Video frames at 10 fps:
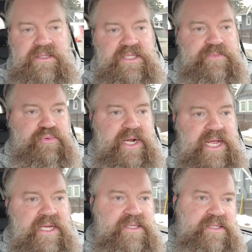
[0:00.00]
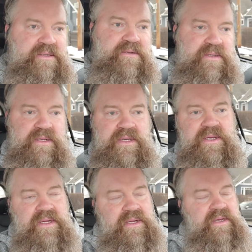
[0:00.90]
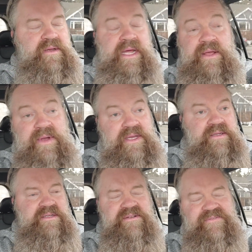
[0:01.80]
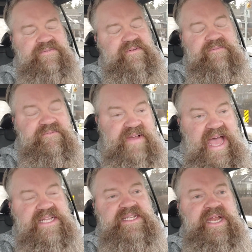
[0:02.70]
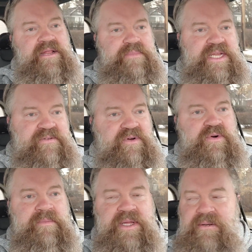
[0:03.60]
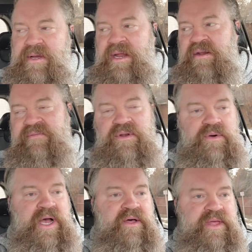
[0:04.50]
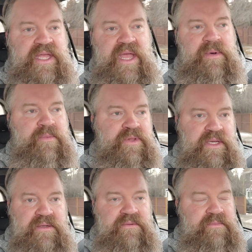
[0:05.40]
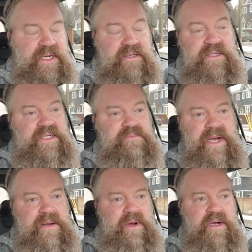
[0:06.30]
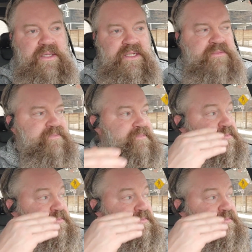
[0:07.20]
springs, and anyway, it's a fascinating piece of equipment. I don't even know how they came up with it, but it's mind-boggling.